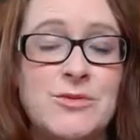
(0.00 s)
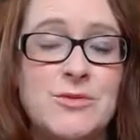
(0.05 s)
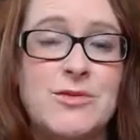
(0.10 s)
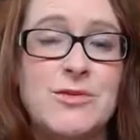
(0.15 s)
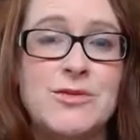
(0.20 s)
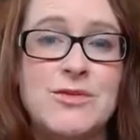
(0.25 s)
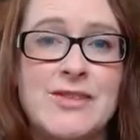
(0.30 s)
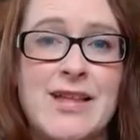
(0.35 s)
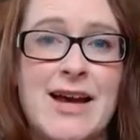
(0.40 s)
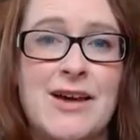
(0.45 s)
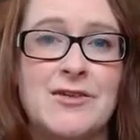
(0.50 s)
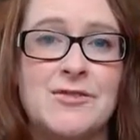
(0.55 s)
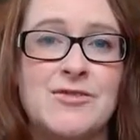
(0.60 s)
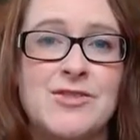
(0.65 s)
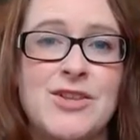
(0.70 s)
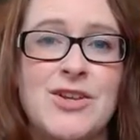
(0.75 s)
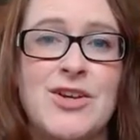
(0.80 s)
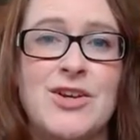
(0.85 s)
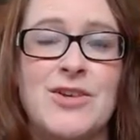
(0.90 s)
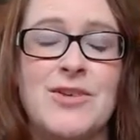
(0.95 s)
with yourself
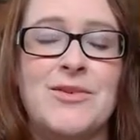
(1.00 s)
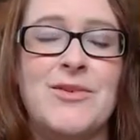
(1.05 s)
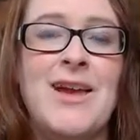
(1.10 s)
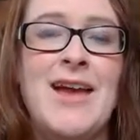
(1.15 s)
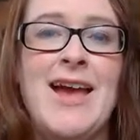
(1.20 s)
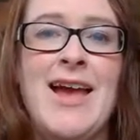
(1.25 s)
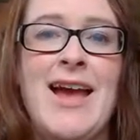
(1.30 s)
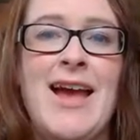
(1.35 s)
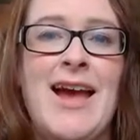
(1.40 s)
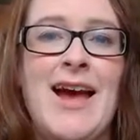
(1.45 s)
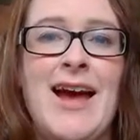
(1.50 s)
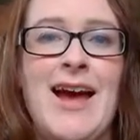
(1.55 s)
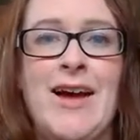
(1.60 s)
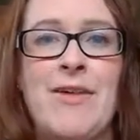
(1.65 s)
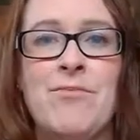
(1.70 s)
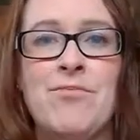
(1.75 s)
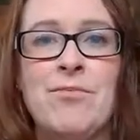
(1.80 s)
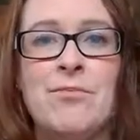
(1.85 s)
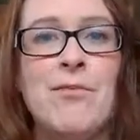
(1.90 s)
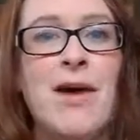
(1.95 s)
too?
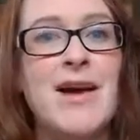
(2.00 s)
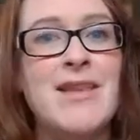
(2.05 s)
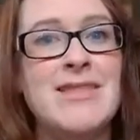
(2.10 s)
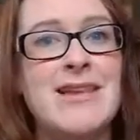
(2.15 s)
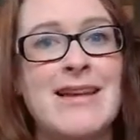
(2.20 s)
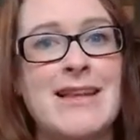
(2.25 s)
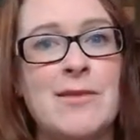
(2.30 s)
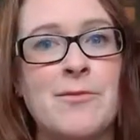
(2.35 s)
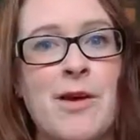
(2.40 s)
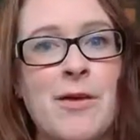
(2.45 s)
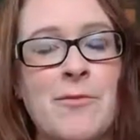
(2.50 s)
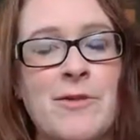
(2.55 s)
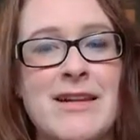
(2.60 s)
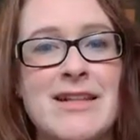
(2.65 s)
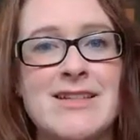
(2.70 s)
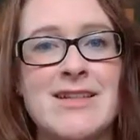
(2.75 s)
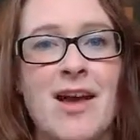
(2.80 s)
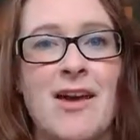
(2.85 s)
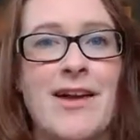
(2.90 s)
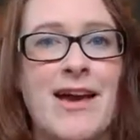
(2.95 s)
My thing at the moment
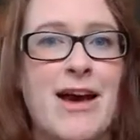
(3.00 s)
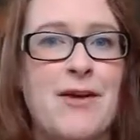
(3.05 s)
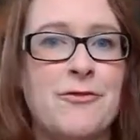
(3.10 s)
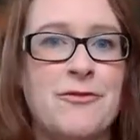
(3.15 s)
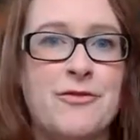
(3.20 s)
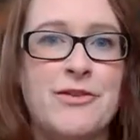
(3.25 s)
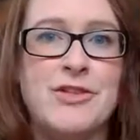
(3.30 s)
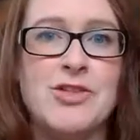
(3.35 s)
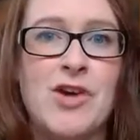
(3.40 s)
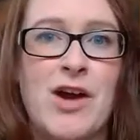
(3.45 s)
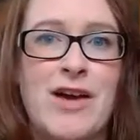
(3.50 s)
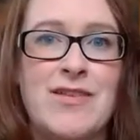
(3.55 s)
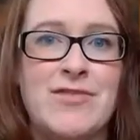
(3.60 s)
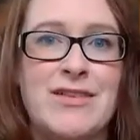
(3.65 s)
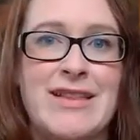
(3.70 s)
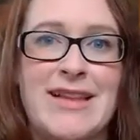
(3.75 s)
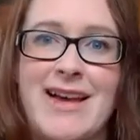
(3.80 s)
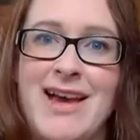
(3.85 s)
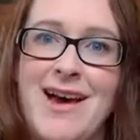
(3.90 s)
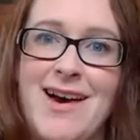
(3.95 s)
is going out for a drive
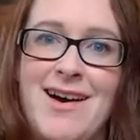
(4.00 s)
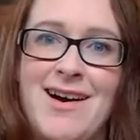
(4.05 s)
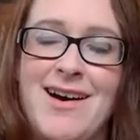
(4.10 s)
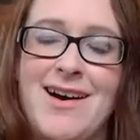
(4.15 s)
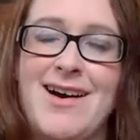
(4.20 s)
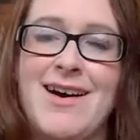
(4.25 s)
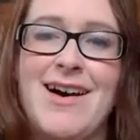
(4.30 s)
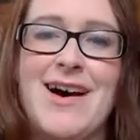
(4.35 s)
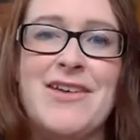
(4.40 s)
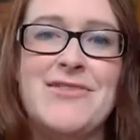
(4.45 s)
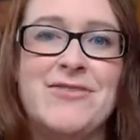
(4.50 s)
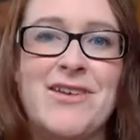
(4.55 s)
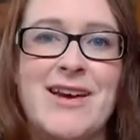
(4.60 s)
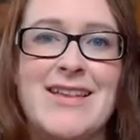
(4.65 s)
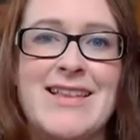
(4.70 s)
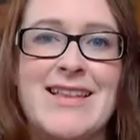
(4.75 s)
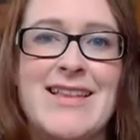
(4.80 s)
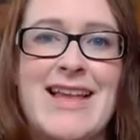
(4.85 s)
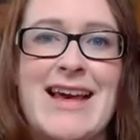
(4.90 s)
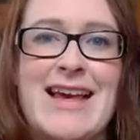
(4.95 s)
in the car. I
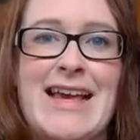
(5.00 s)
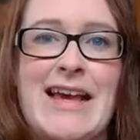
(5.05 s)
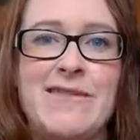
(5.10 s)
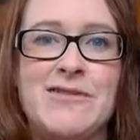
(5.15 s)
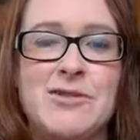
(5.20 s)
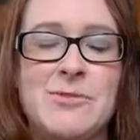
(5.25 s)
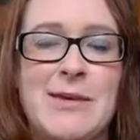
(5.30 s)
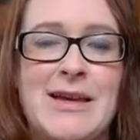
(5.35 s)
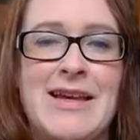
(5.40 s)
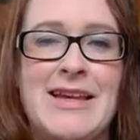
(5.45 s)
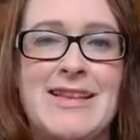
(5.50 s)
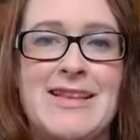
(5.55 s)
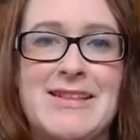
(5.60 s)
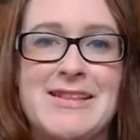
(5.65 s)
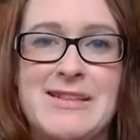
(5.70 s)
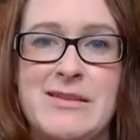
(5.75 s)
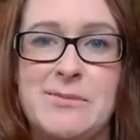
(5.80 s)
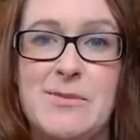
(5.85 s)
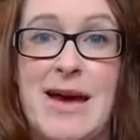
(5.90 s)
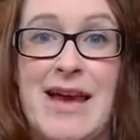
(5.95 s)
find that gives me the
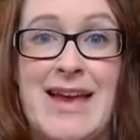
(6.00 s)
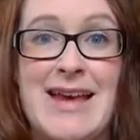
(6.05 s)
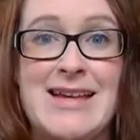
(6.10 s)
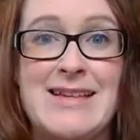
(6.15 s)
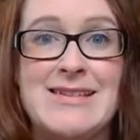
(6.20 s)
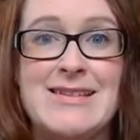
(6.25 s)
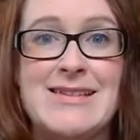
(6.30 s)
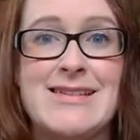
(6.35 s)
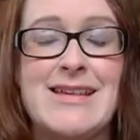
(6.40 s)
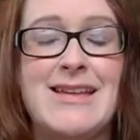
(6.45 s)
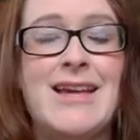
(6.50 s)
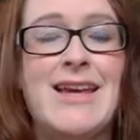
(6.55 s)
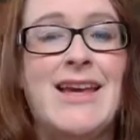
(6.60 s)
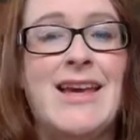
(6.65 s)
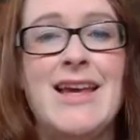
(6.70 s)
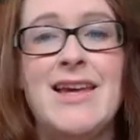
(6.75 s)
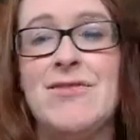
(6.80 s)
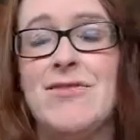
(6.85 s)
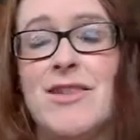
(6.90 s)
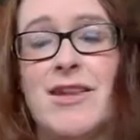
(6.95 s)
space,
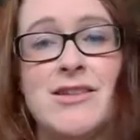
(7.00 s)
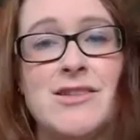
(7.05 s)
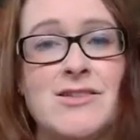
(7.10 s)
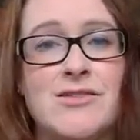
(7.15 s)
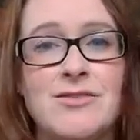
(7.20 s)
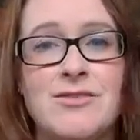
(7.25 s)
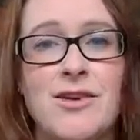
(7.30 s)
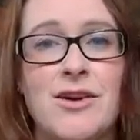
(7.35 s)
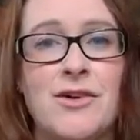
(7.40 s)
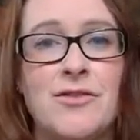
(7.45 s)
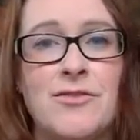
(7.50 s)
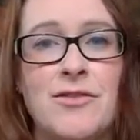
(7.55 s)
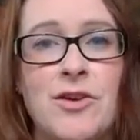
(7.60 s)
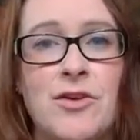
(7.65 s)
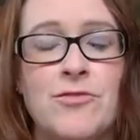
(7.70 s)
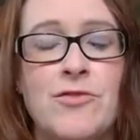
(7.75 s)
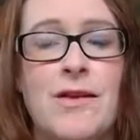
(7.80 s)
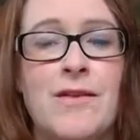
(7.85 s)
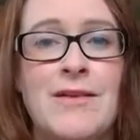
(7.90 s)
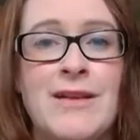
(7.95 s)
even though it's often
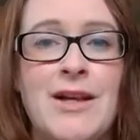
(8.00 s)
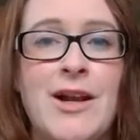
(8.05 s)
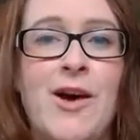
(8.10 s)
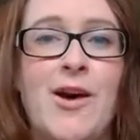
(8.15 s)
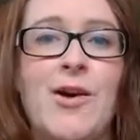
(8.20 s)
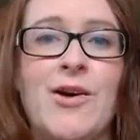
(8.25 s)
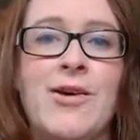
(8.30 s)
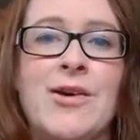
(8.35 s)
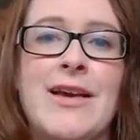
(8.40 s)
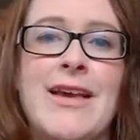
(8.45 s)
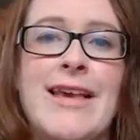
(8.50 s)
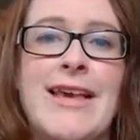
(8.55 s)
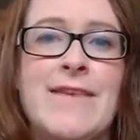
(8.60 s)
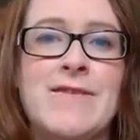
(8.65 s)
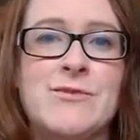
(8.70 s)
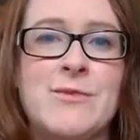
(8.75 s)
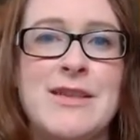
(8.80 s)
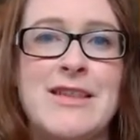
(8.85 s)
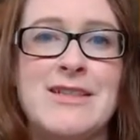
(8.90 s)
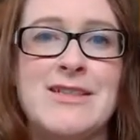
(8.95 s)
not very long, it
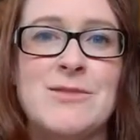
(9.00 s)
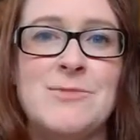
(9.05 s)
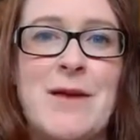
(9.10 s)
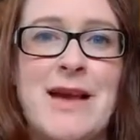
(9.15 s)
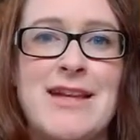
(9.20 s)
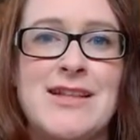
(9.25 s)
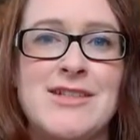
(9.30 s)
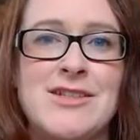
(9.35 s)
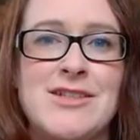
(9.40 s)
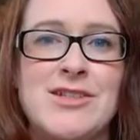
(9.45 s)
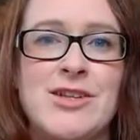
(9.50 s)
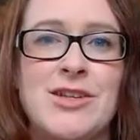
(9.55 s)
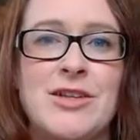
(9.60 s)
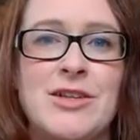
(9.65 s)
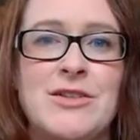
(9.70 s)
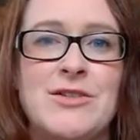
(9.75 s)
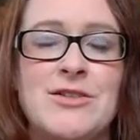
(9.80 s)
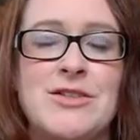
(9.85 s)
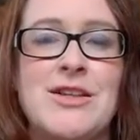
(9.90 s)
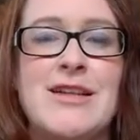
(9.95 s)
gives me the space
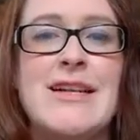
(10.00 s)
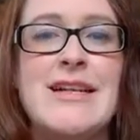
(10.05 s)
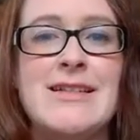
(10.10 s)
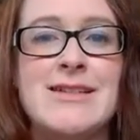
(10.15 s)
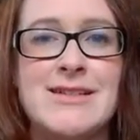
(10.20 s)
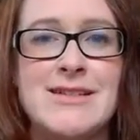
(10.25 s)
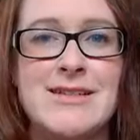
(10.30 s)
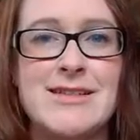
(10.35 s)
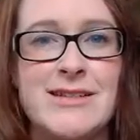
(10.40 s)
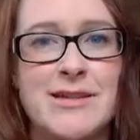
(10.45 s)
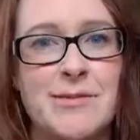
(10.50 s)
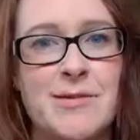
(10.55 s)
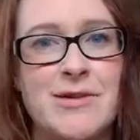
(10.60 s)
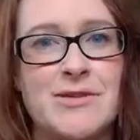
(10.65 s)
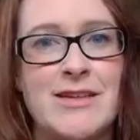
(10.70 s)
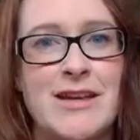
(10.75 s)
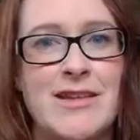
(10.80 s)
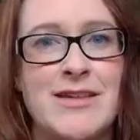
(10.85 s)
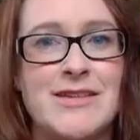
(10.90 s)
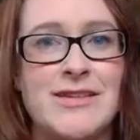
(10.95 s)
to listen to
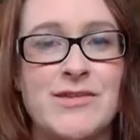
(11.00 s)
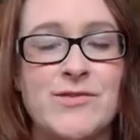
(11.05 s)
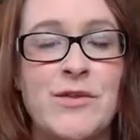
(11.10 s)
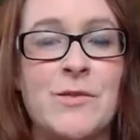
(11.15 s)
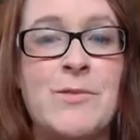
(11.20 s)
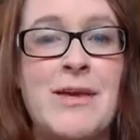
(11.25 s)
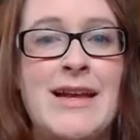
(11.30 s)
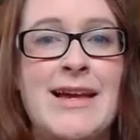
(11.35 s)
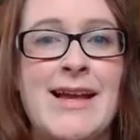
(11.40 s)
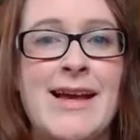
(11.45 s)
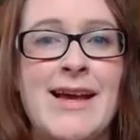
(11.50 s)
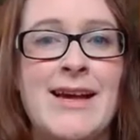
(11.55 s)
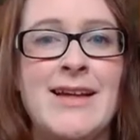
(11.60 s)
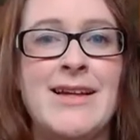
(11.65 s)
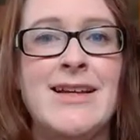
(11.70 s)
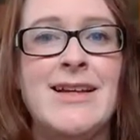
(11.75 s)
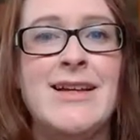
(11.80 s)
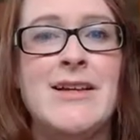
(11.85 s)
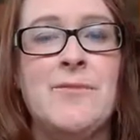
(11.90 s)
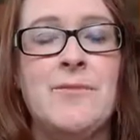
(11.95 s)
music that's familiar,
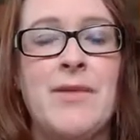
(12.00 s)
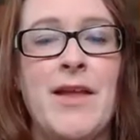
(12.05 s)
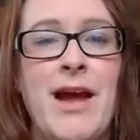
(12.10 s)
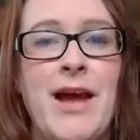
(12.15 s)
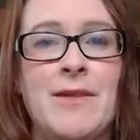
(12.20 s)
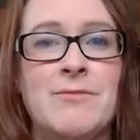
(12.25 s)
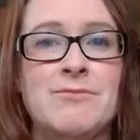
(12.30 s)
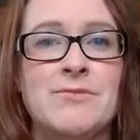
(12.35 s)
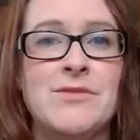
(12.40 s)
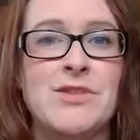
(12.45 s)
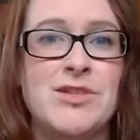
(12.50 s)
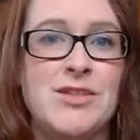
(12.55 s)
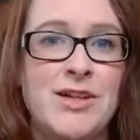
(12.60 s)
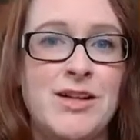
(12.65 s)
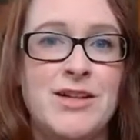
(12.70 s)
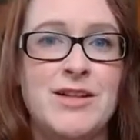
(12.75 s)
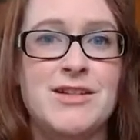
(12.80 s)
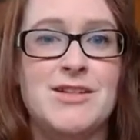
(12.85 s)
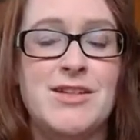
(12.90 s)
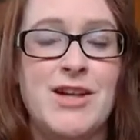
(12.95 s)

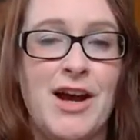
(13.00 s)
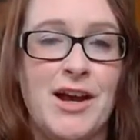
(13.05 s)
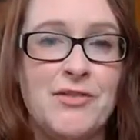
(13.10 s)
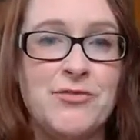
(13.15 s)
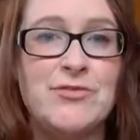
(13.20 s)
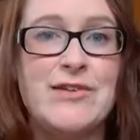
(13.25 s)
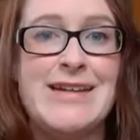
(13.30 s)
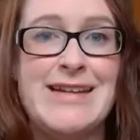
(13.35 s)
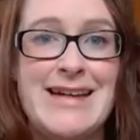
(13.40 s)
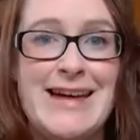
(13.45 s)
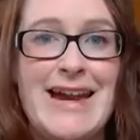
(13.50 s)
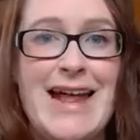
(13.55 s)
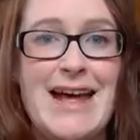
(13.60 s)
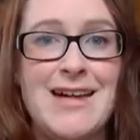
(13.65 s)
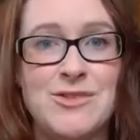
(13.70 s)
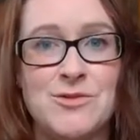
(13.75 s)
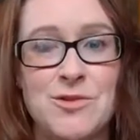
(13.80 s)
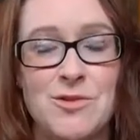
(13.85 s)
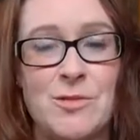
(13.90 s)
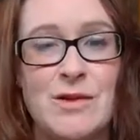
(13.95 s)
to kind of
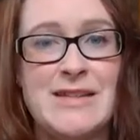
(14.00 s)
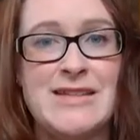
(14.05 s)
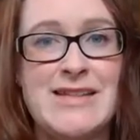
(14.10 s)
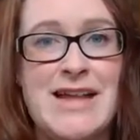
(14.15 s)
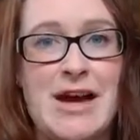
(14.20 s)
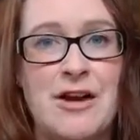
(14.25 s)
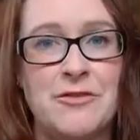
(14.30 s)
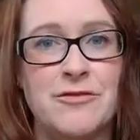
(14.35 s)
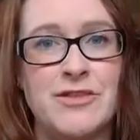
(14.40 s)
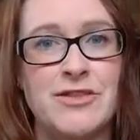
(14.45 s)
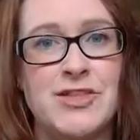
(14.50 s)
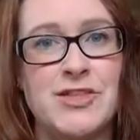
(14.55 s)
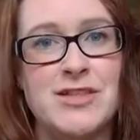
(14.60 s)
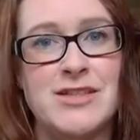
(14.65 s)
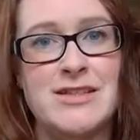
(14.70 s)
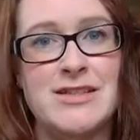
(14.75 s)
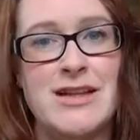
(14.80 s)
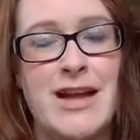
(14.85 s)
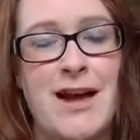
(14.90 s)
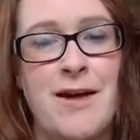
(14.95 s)
reconnect with myself and just